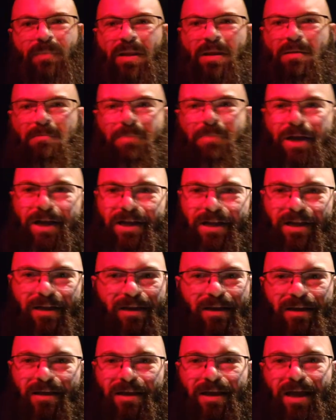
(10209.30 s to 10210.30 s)
But
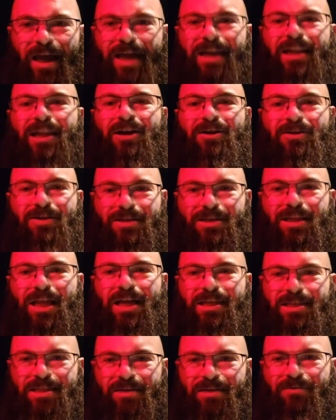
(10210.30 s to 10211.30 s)
he learned his
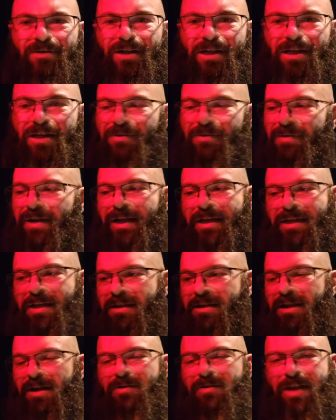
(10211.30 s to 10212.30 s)
lesson really quick.
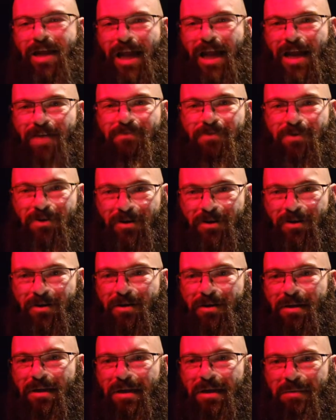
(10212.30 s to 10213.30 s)
You don't ever
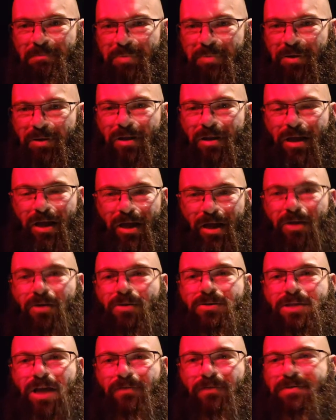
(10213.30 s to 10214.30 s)
pull a
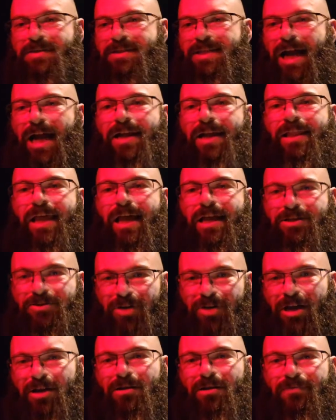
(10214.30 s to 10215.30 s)
hose off the side of that
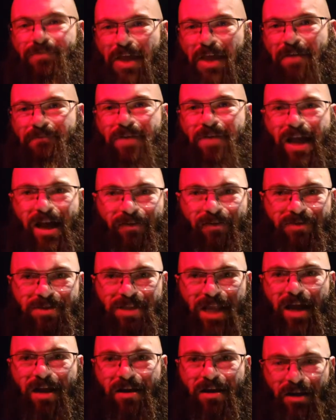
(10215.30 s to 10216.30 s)
trailer if that valve is
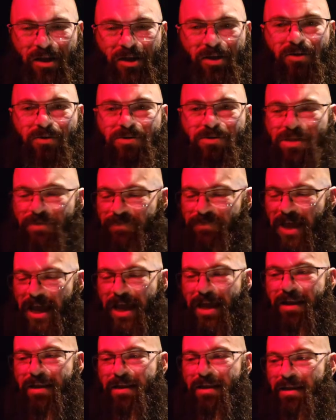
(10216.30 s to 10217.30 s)
not closed.
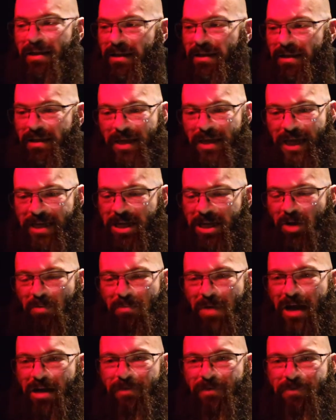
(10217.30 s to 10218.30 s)
It don't
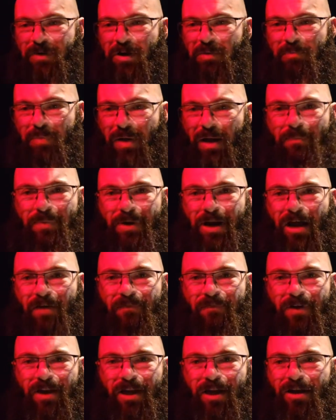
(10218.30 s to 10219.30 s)
matter if you're pumping
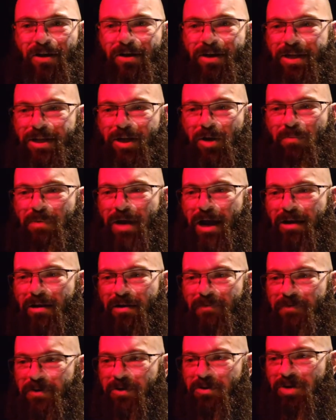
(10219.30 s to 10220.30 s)
off a load. It don't
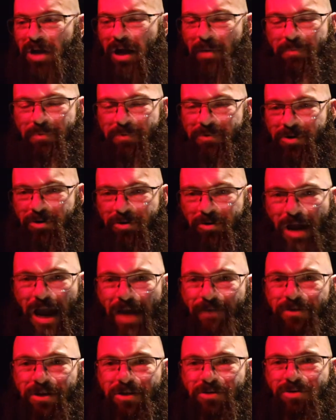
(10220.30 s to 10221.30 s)
matter if you're dropping, your
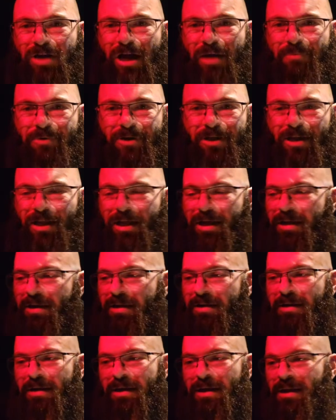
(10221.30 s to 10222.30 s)
gravity's dropping a load.